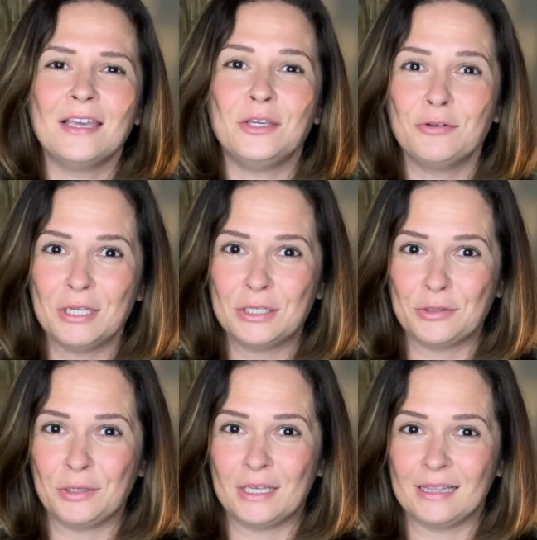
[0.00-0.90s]
you need
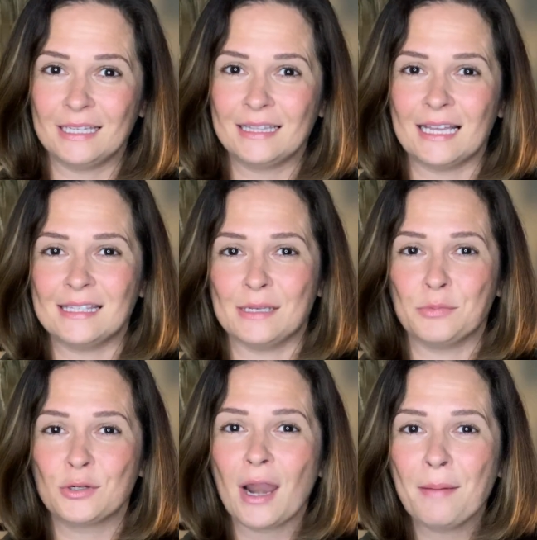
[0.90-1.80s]
to click that
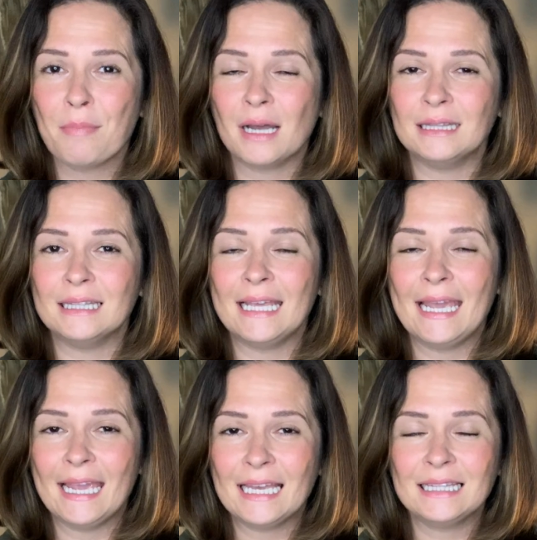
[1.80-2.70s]
subscribe button
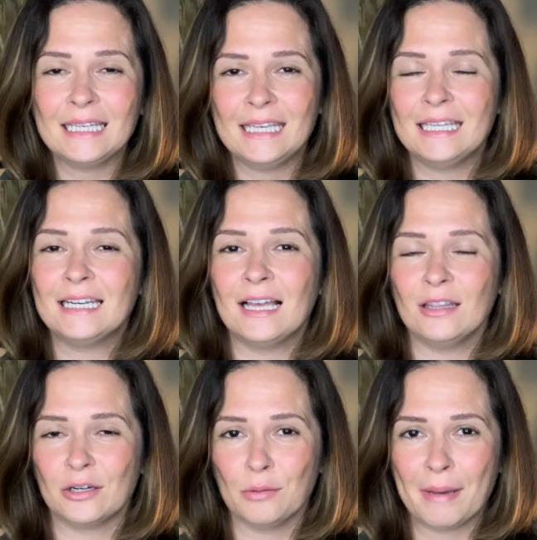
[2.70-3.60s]
and hit
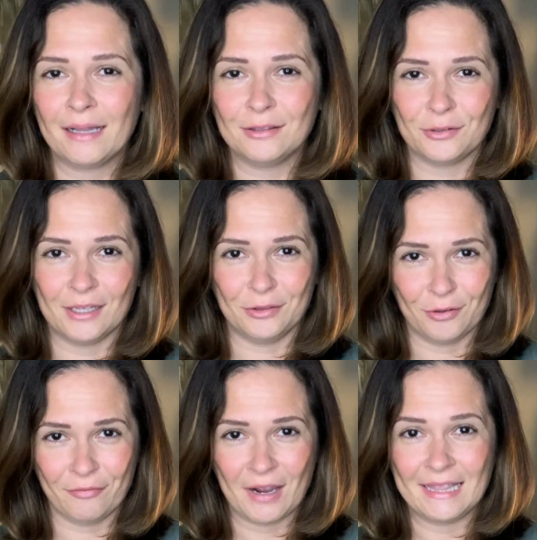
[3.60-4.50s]
a little bell to get
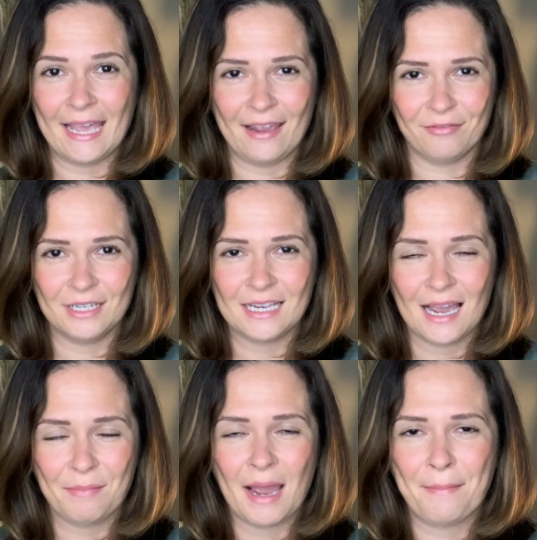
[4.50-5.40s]
notified every
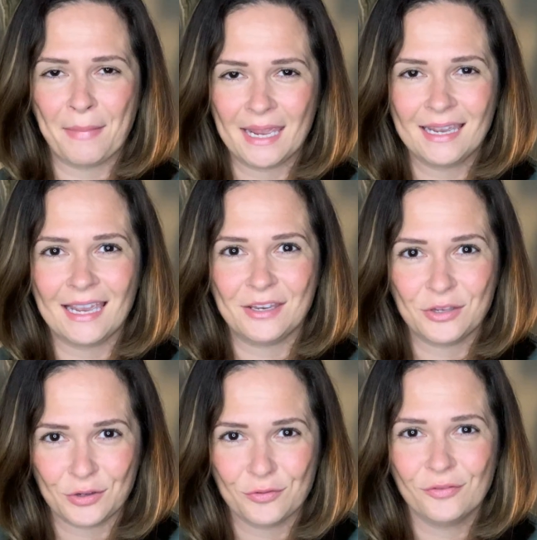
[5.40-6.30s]
time I make a
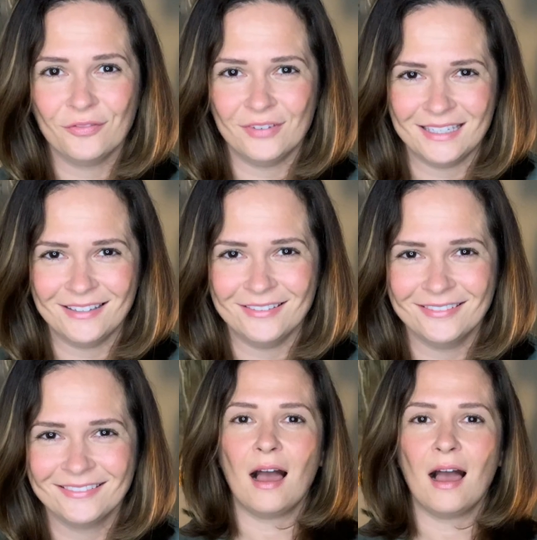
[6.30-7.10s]
new video.